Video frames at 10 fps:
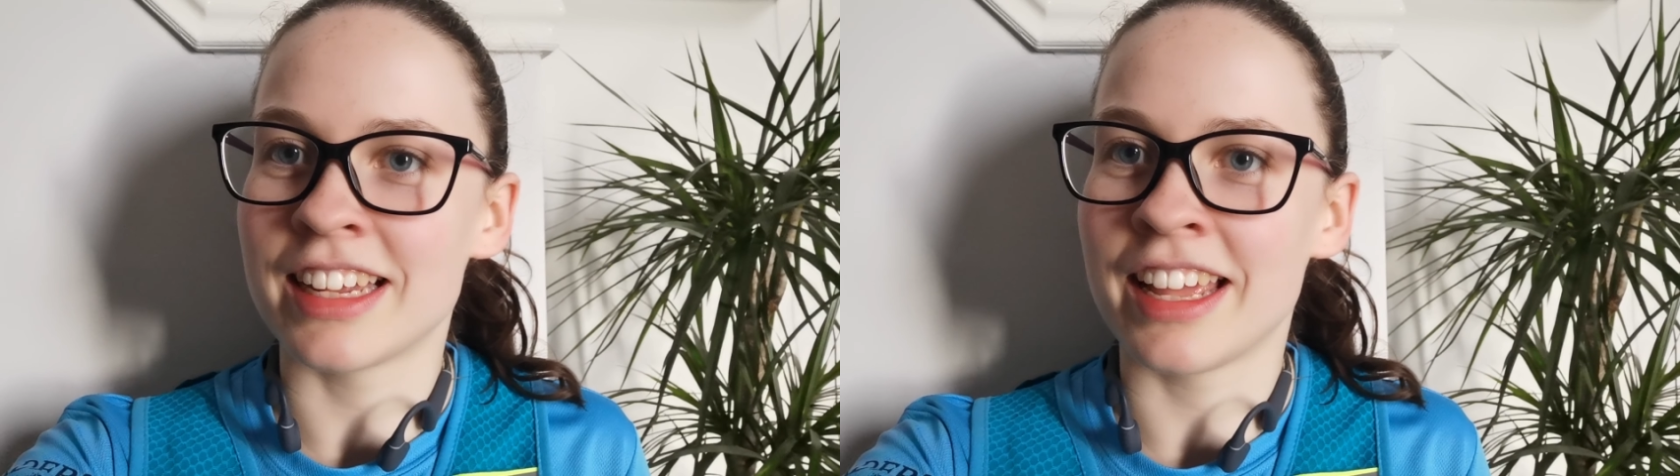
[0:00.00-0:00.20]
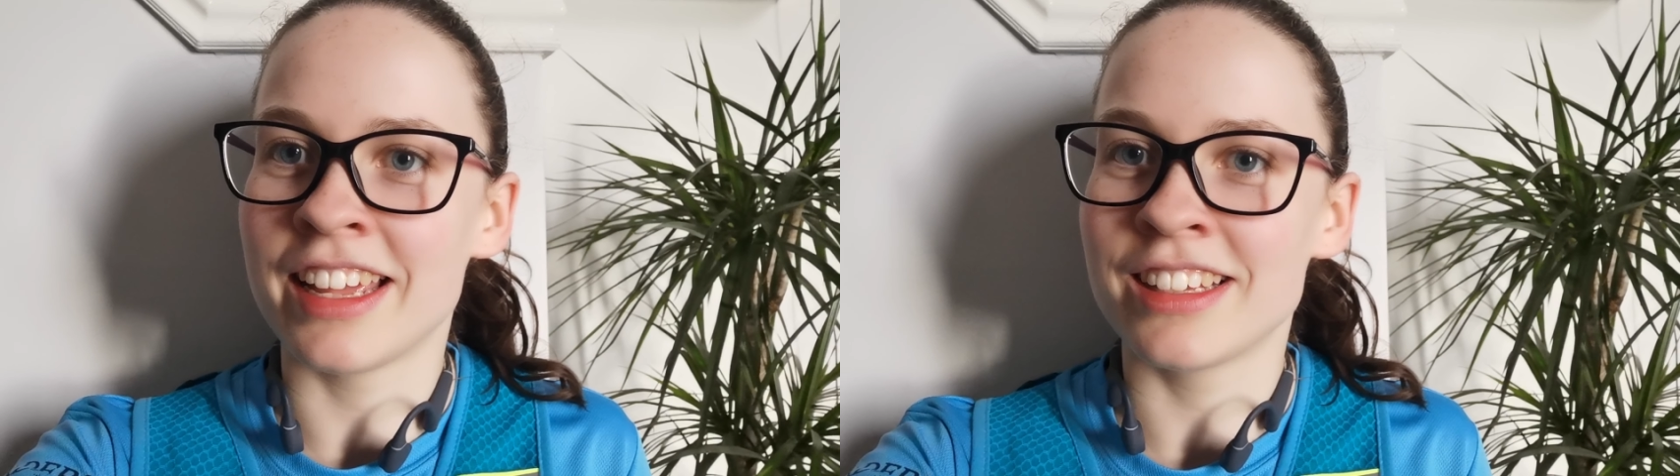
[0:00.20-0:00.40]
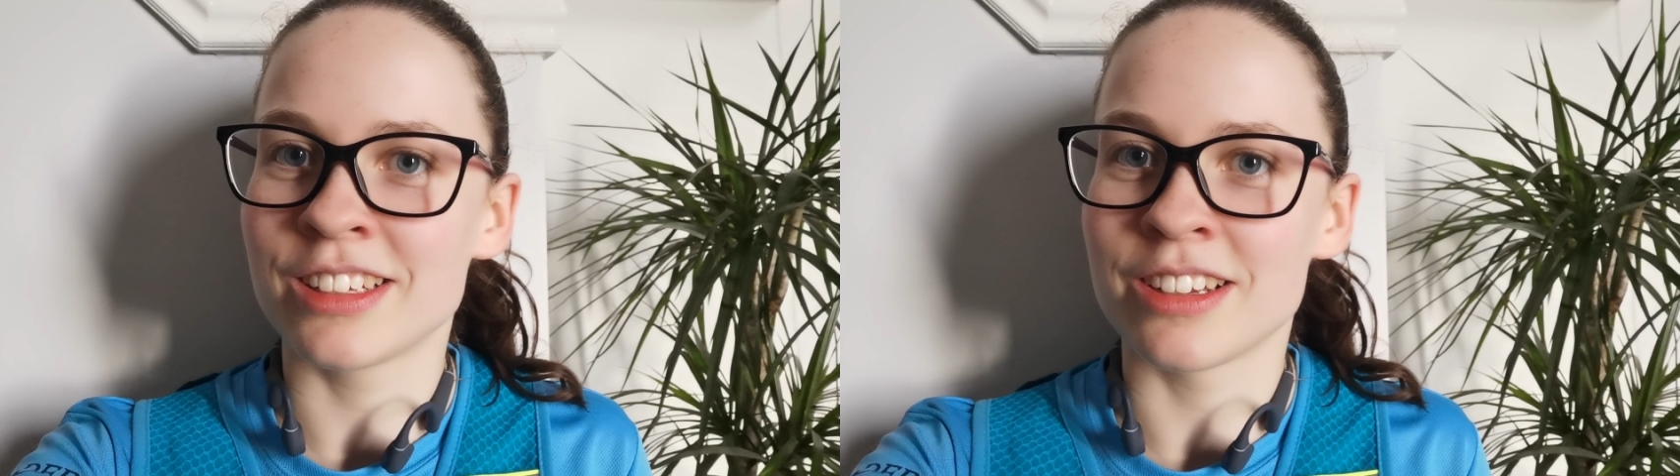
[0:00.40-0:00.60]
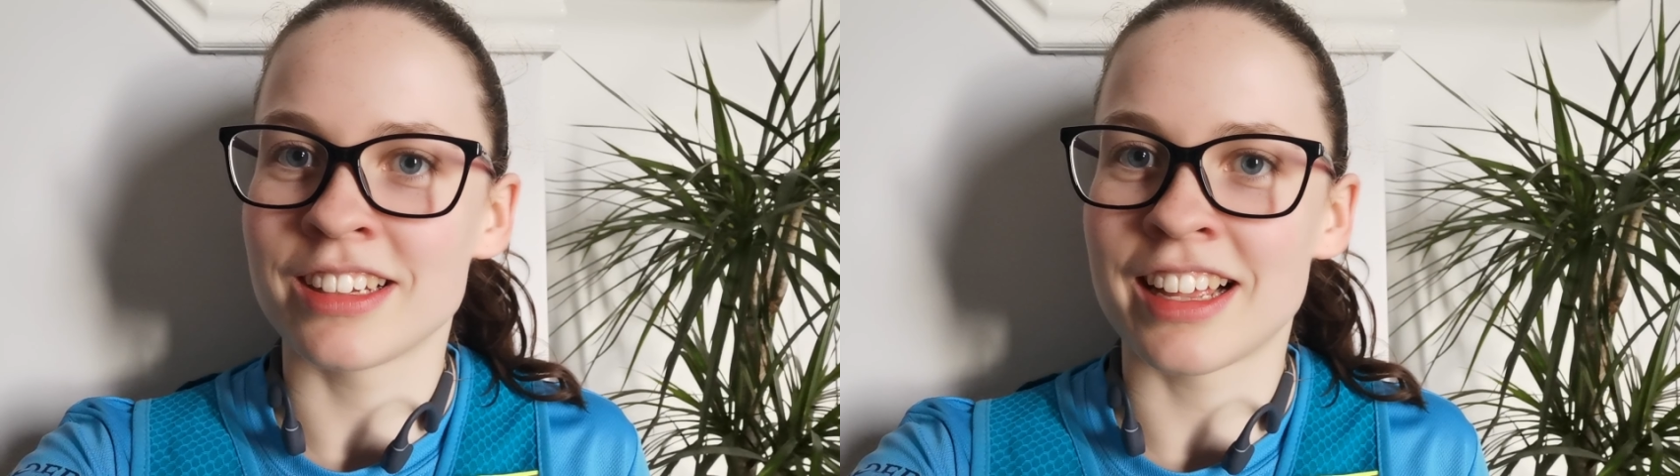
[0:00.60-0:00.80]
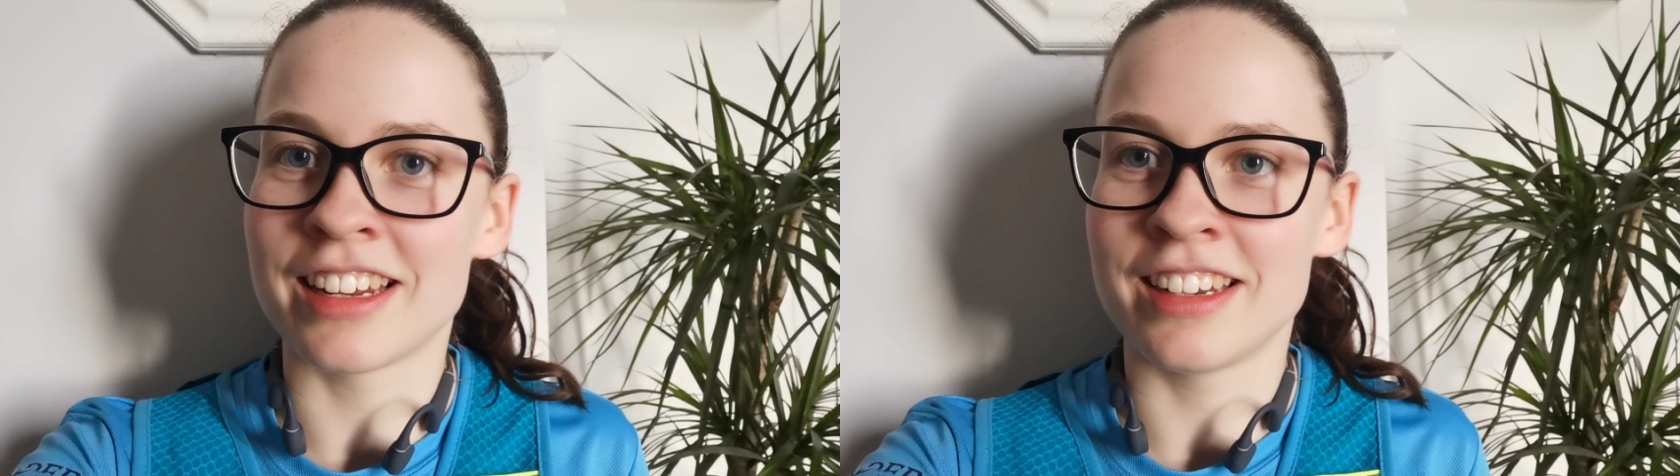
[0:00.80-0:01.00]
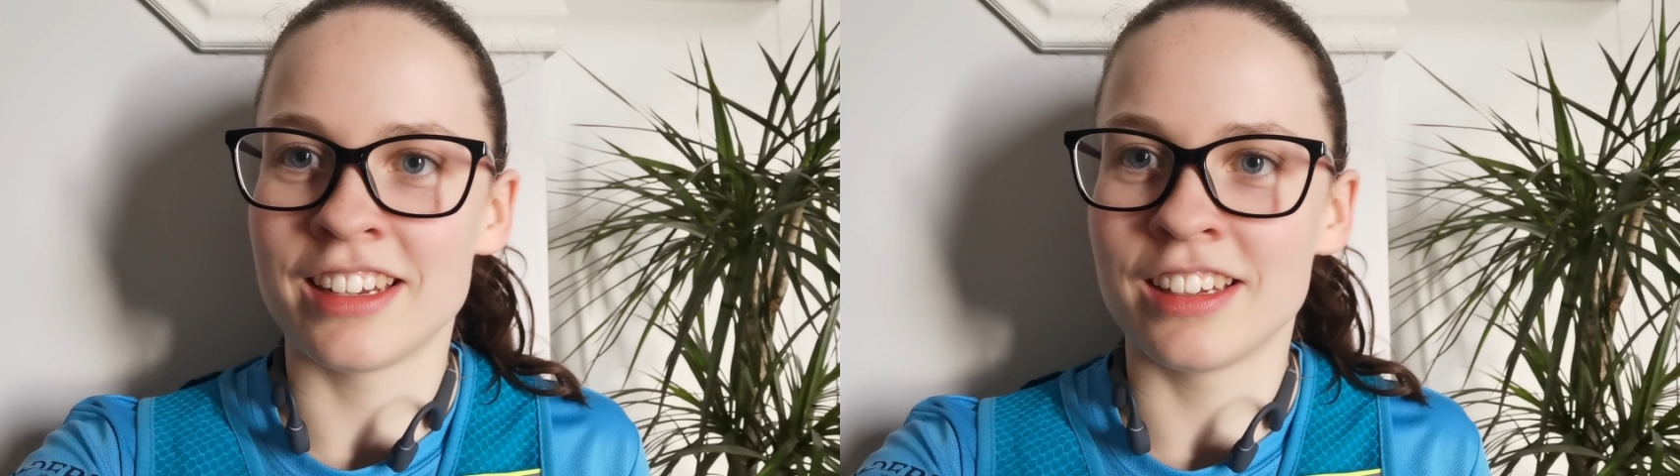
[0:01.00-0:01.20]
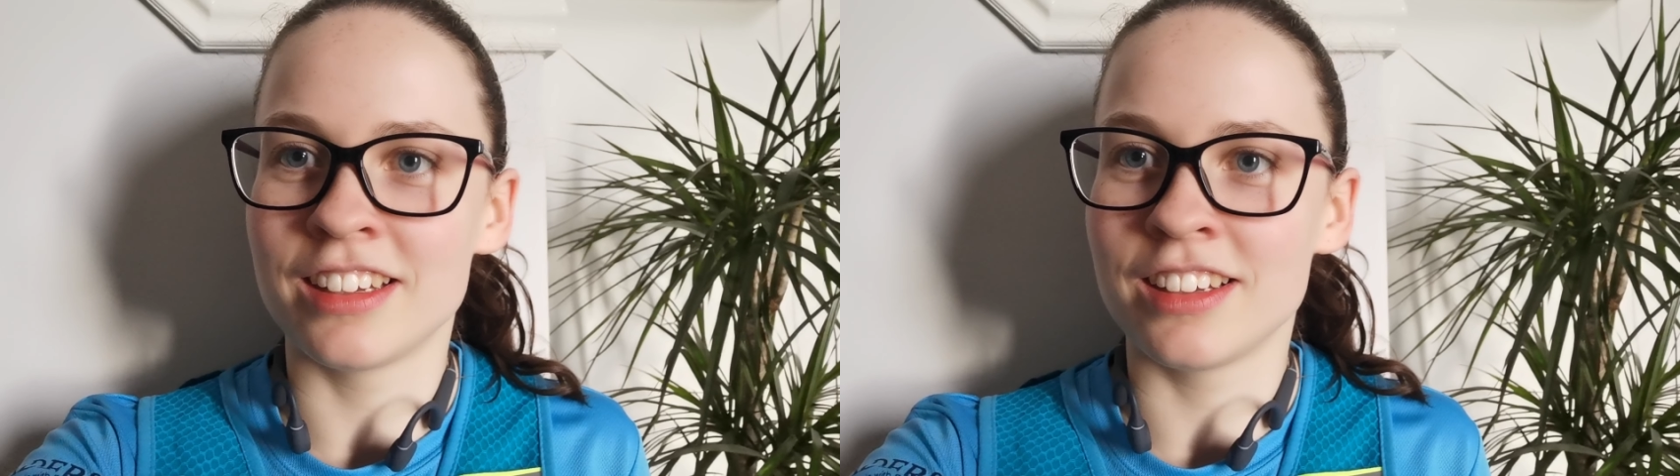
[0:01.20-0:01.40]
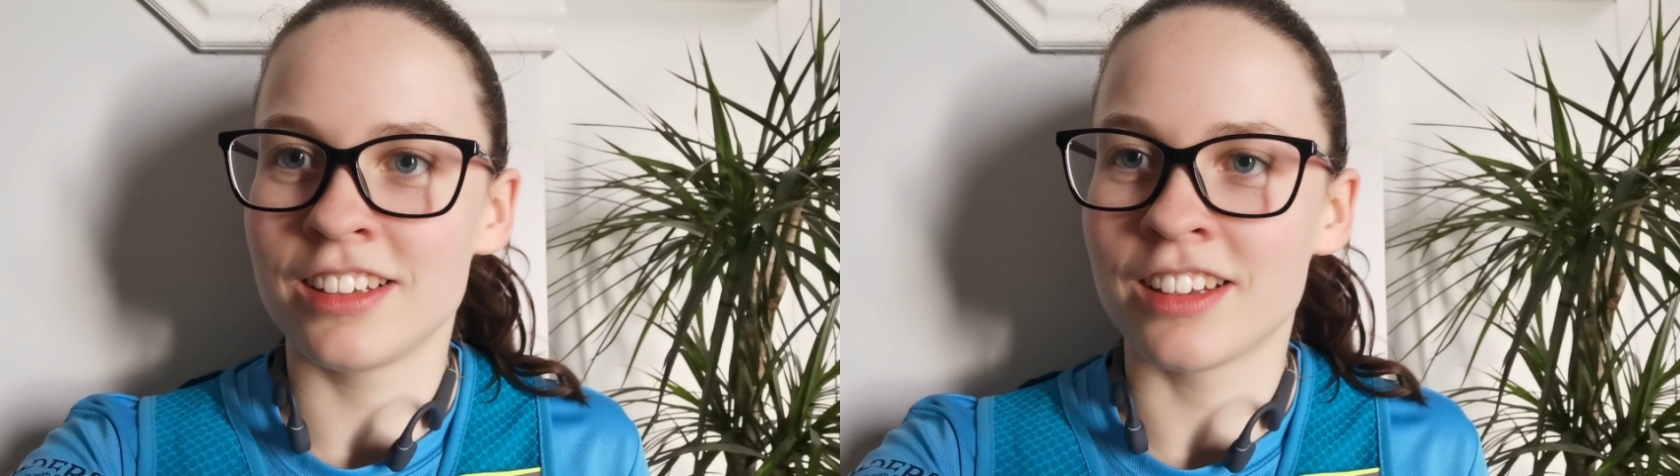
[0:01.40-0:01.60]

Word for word: day so I was glad I didn't